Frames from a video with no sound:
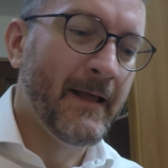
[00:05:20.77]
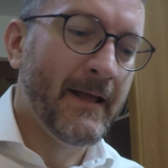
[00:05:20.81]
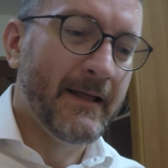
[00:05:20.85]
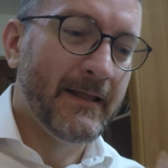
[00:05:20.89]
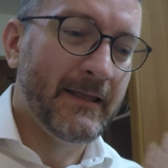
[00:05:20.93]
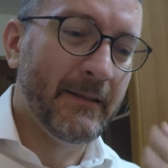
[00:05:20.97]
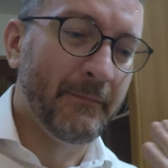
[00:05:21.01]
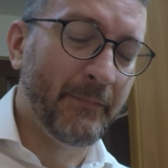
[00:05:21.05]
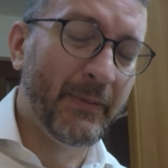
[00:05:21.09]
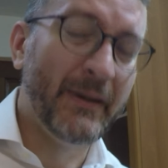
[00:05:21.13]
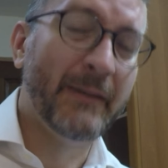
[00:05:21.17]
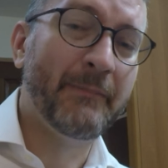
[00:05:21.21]

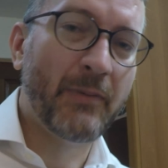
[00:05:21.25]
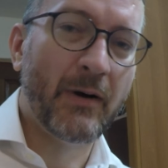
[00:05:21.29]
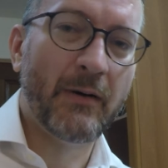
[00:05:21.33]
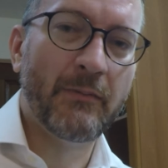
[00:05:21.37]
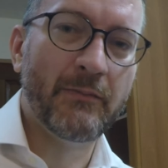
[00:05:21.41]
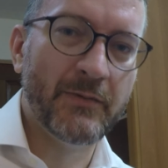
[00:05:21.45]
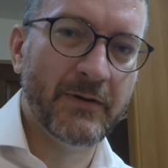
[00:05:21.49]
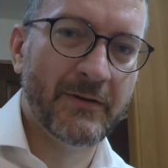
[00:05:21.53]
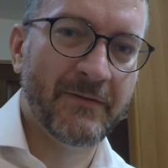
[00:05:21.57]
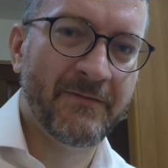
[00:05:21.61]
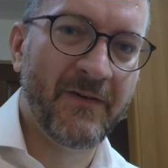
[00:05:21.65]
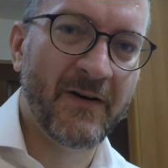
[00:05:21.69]
the big
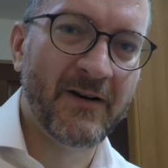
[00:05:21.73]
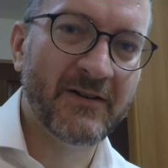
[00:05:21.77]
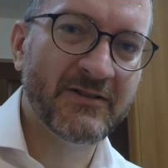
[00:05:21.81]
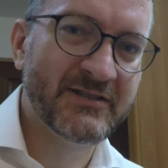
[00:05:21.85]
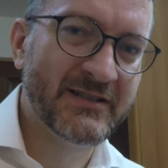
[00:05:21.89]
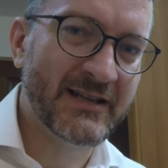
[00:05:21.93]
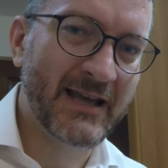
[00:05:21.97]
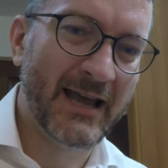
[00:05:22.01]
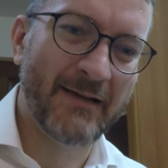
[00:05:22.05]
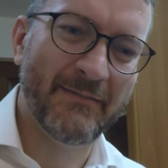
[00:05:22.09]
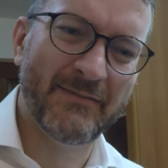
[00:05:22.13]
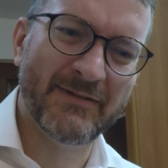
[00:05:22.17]
problem with
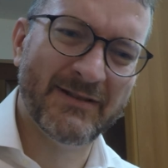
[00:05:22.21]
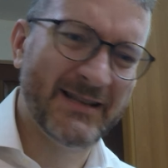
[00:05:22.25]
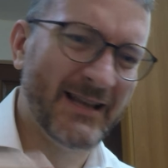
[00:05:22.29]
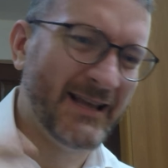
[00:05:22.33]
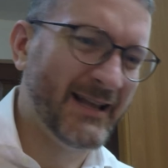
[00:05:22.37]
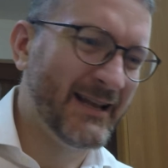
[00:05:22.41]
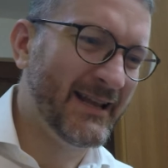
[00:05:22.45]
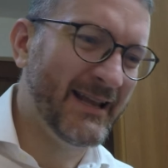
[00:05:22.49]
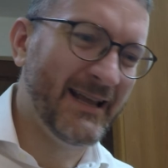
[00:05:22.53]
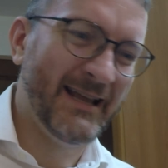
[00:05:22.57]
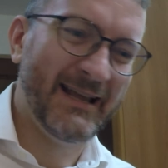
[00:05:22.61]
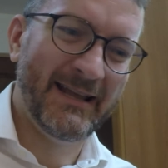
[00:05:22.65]
Foscam is
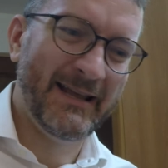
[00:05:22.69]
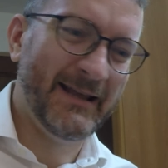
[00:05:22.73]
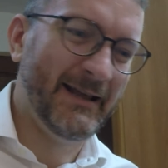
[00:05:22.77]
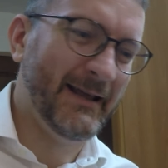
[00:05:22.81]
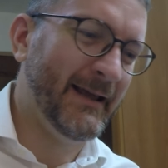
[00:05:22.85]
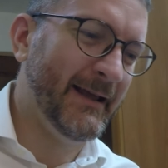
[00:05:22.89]
that